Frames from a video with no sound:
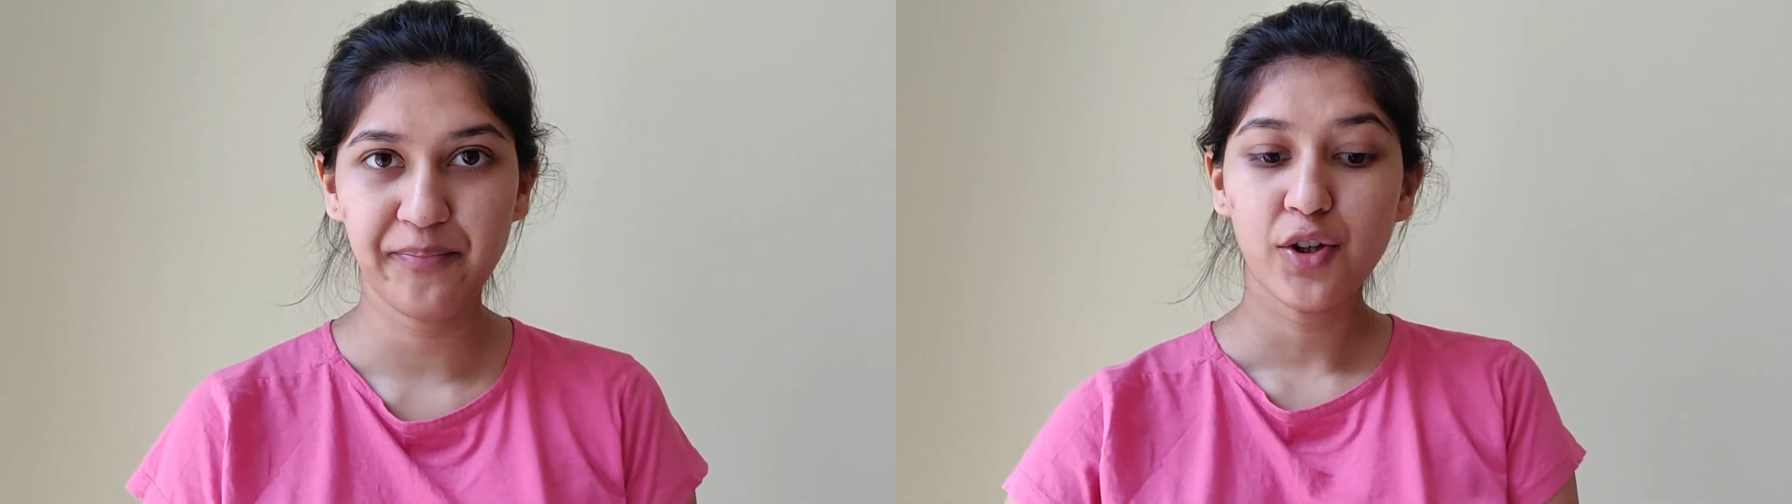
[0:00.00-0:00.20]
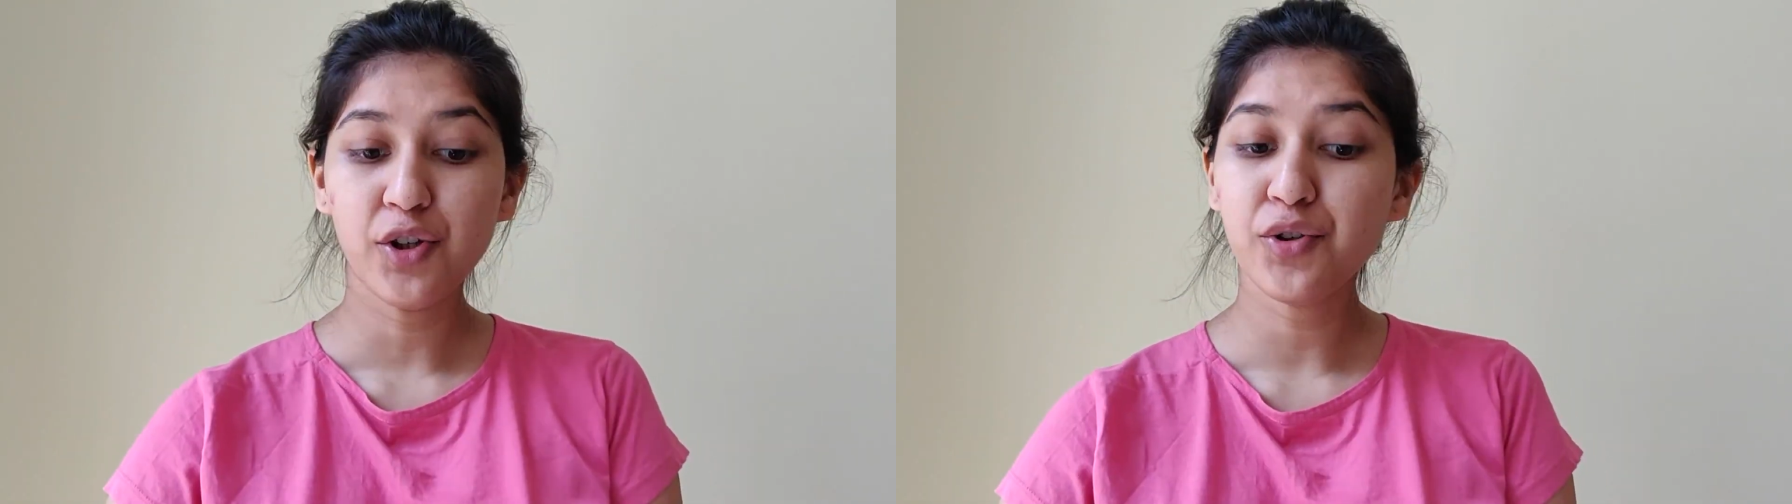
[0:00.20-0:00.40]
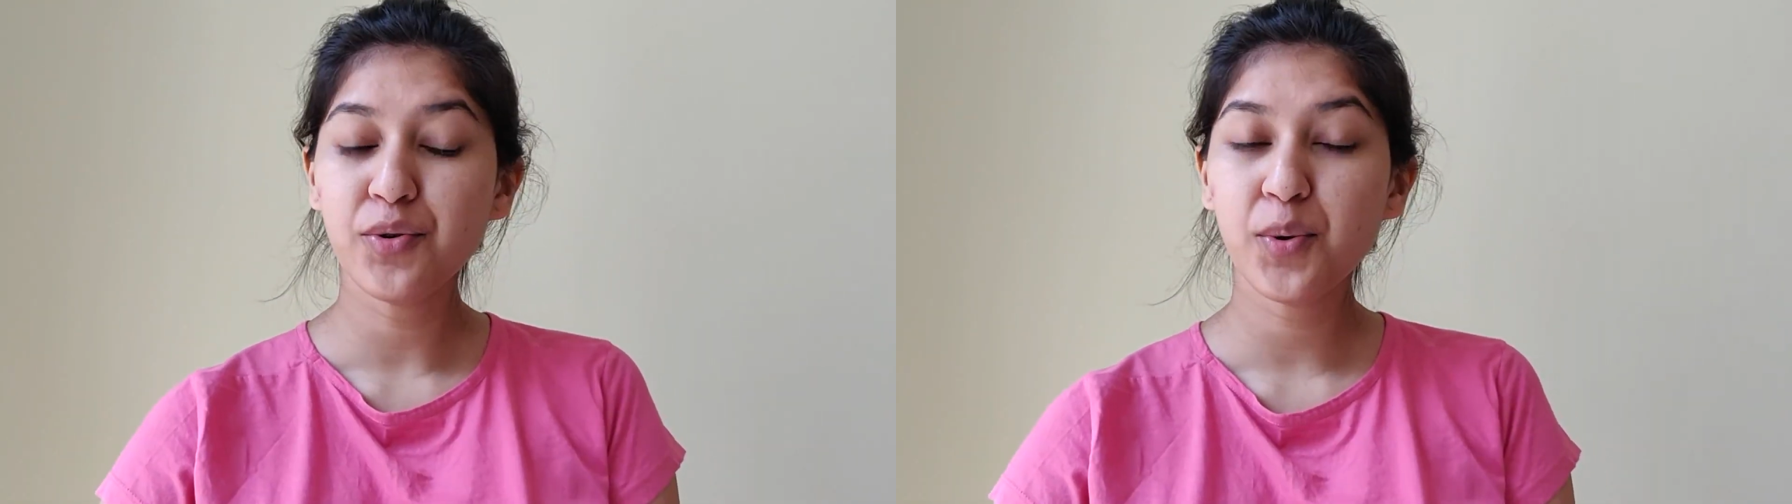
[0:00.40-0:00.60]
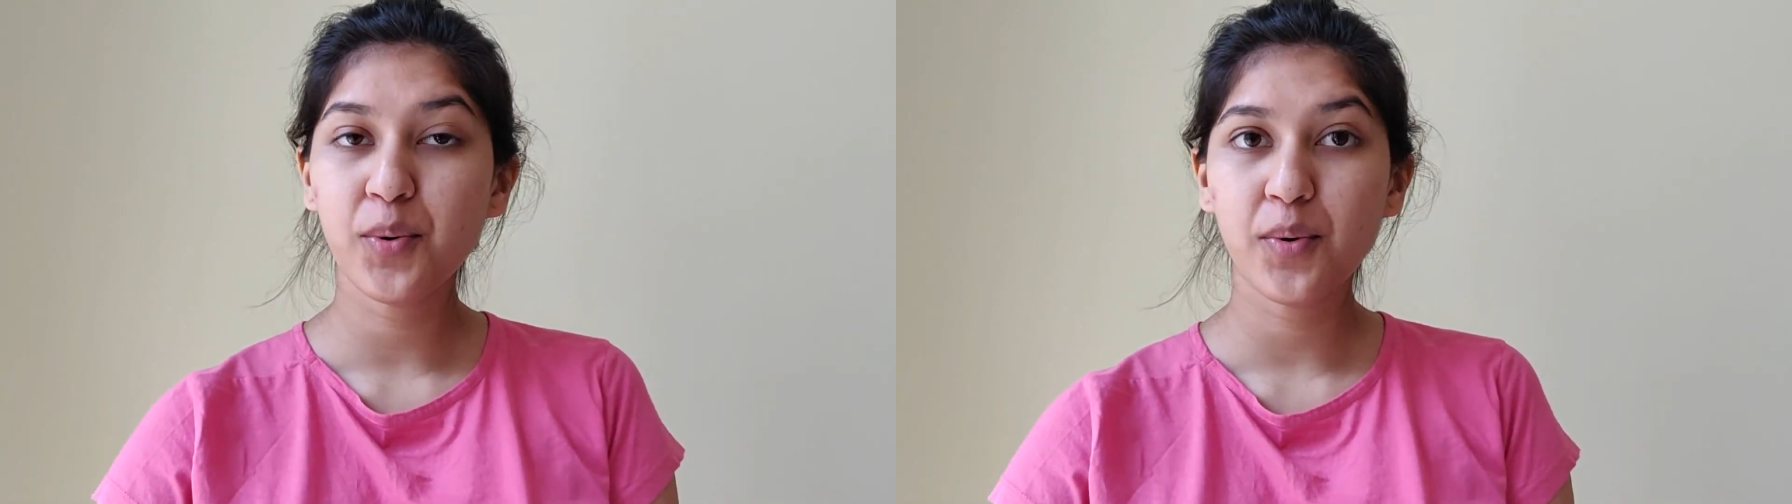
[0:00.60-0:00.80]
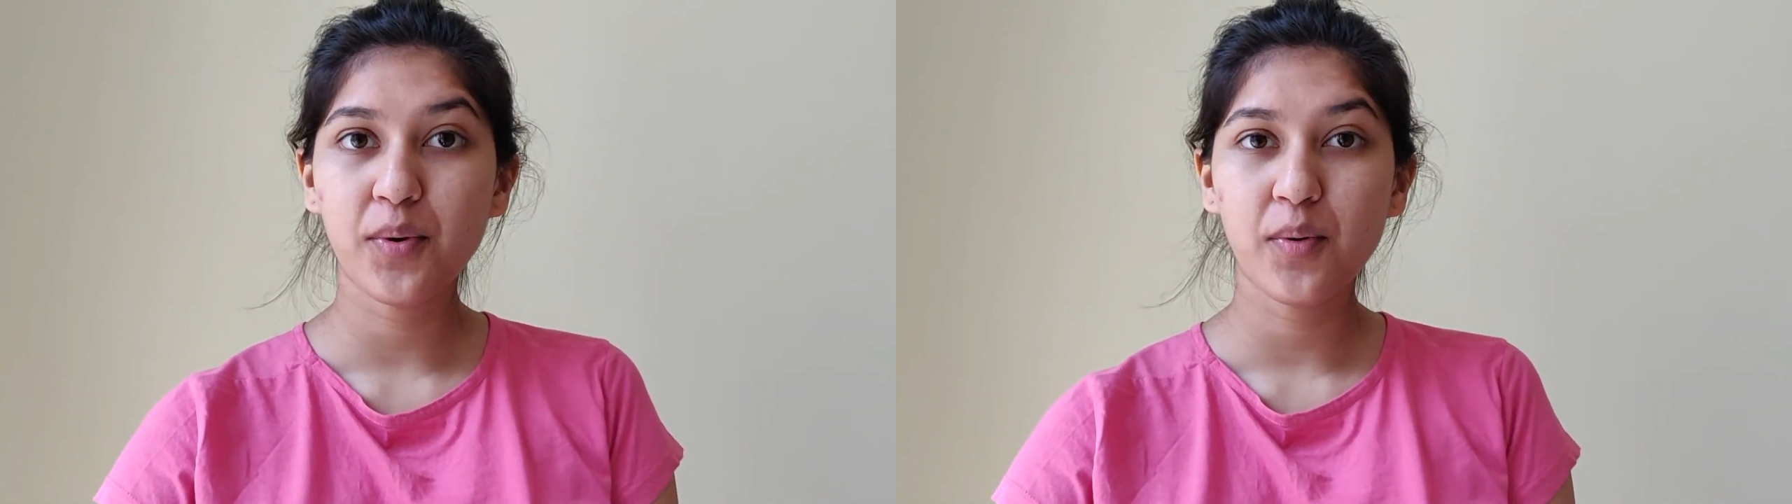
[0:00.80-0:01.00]

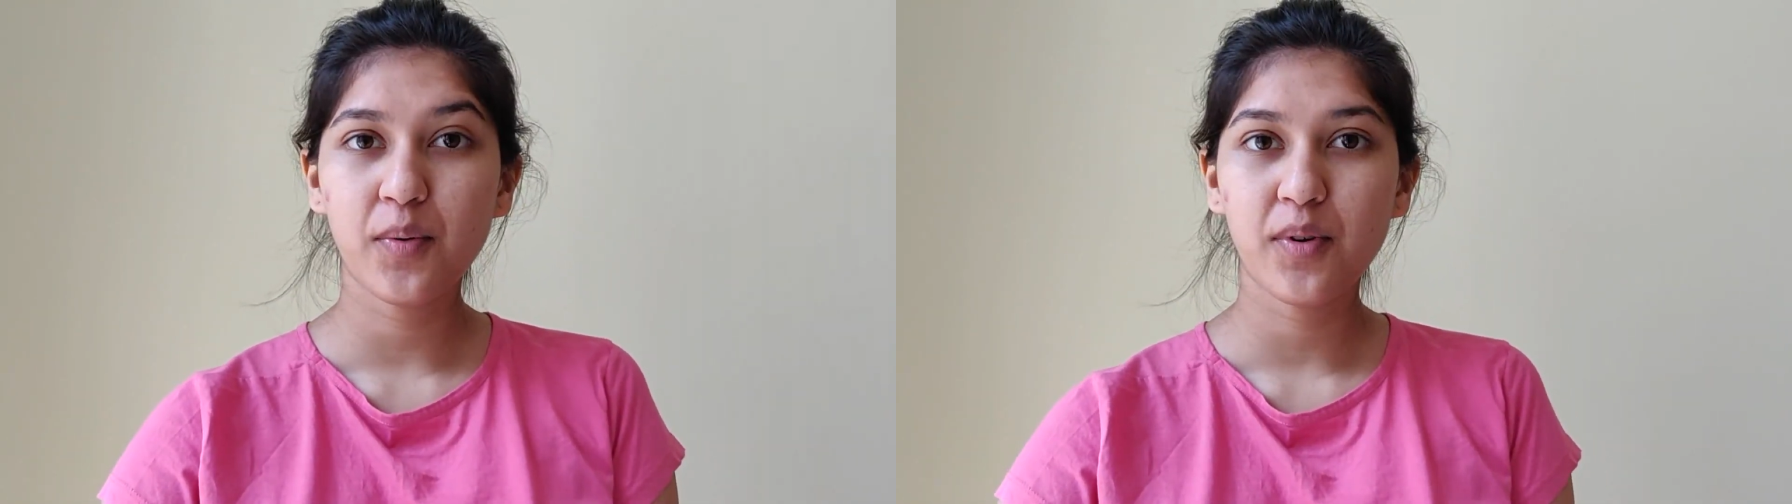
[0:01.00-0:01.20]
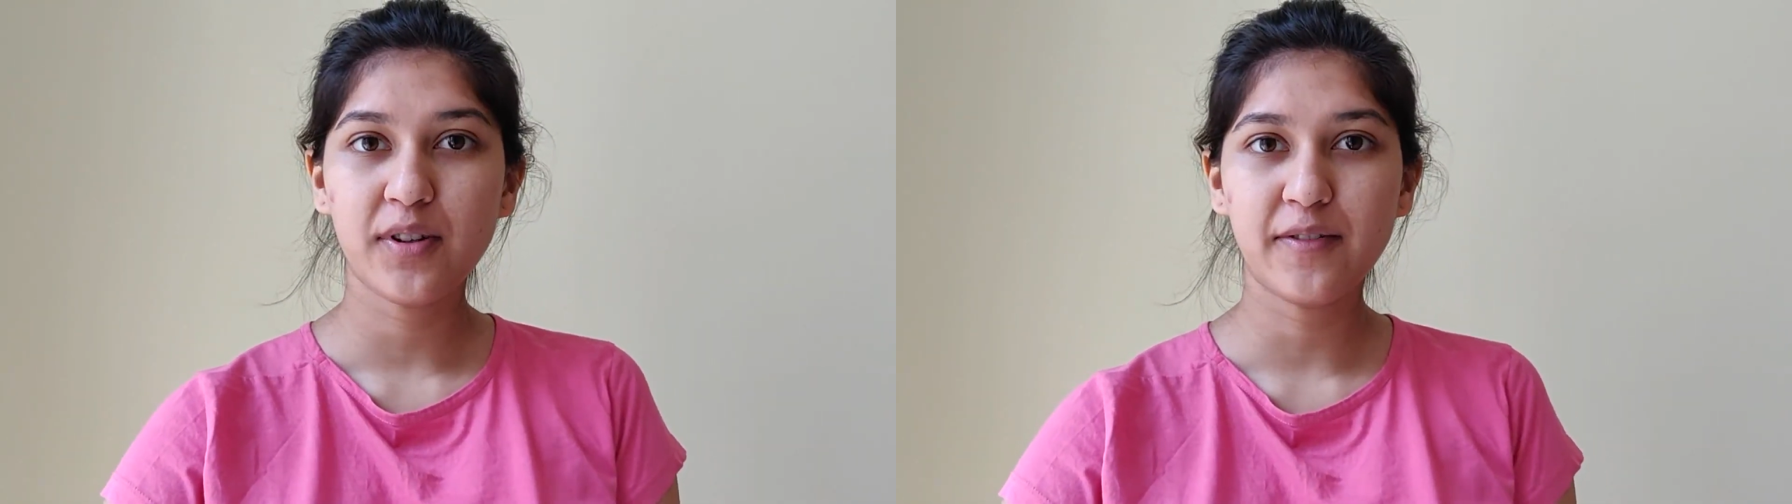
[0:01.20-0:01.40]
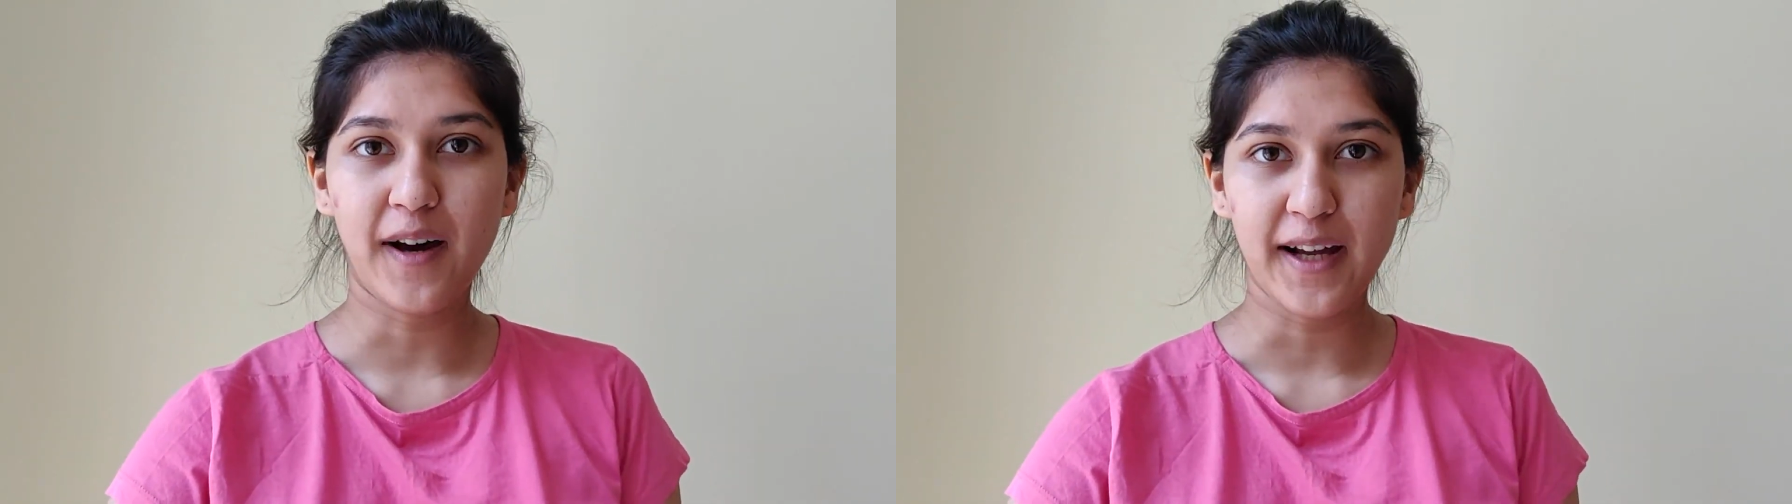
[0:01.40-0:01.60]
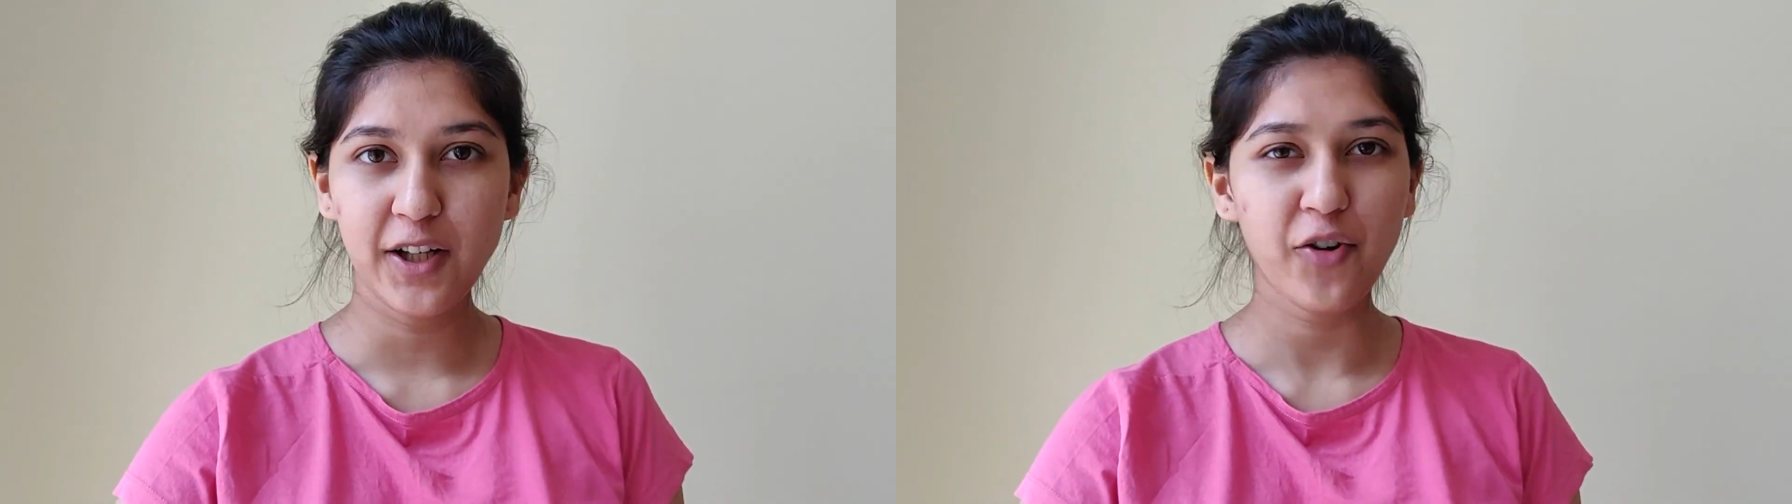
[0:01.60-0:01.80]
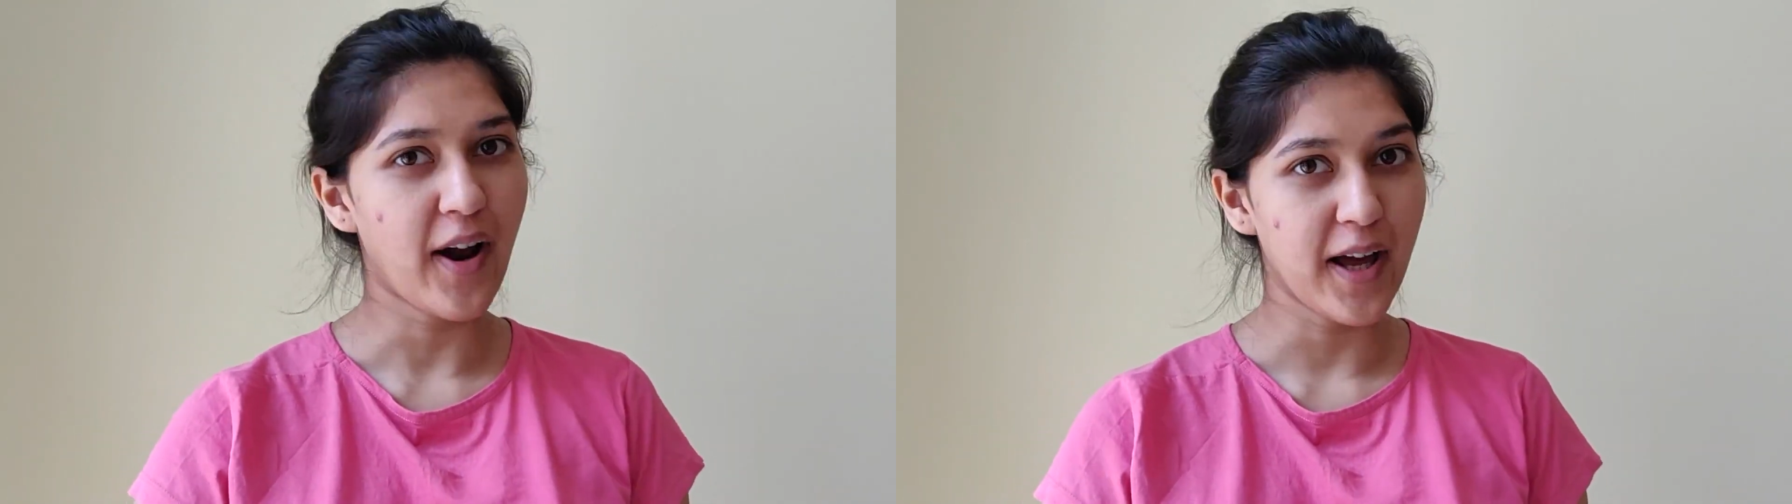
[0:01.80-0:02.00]
You divide your